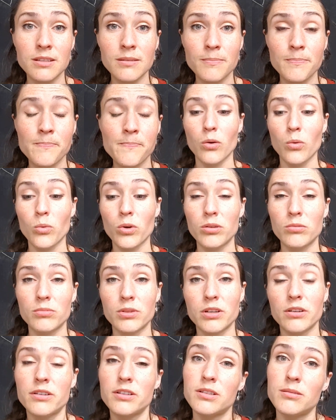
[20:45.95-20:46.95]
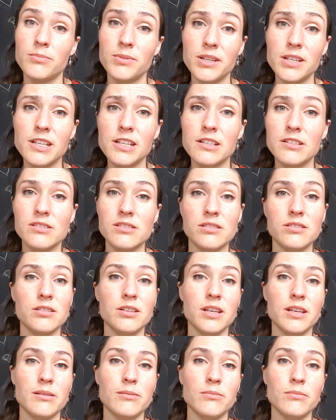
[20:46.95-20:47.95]
When we are in obedience to
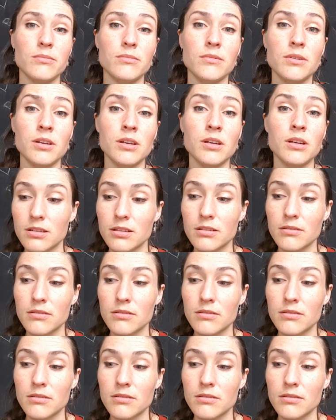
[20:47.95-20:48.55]
him,